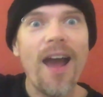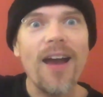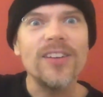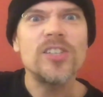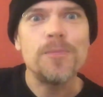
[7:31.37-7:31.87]

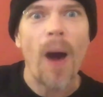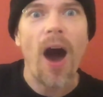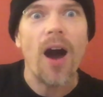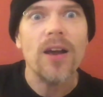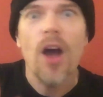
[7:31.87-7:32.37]

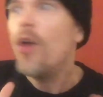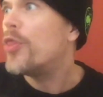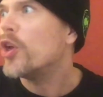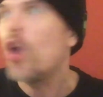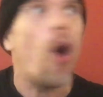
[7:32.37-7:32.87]
Spark
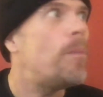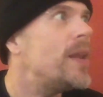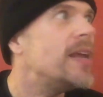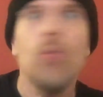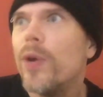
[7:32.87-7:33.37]
the
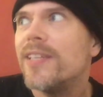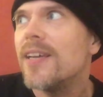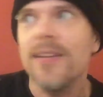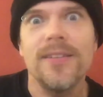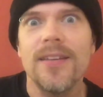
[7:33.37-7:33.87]
Goblin Wizard
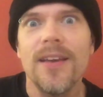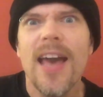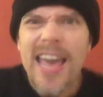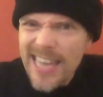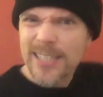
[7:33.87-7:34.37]

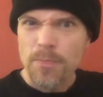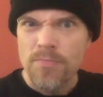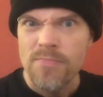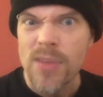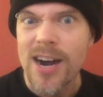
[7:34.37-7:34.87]
is
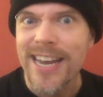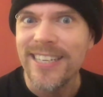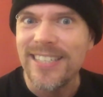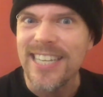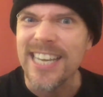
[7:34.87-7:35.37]

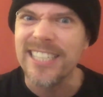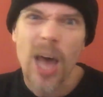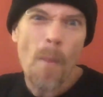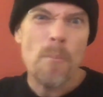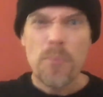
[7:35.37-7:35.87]
mighty as
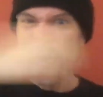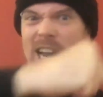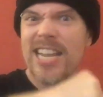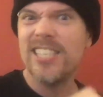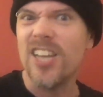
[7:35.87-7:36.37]
a
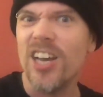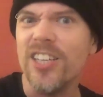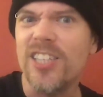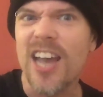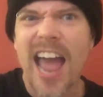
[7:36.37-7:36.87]

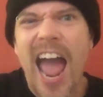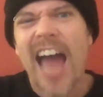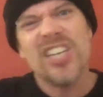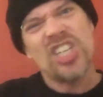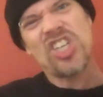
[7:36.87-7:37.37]
blizzard
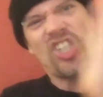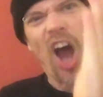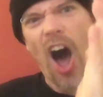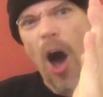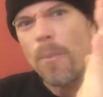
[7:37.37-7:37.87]
and
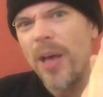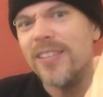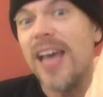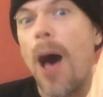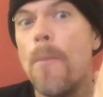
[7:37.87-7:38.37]
sharp
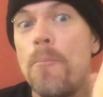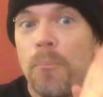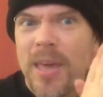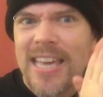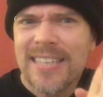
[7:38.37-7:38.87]
as a
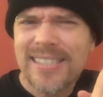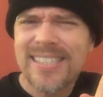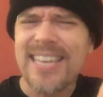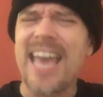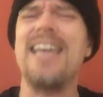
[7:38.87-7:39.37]
bee
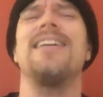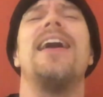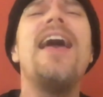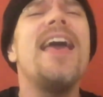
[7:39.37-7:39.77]
sting.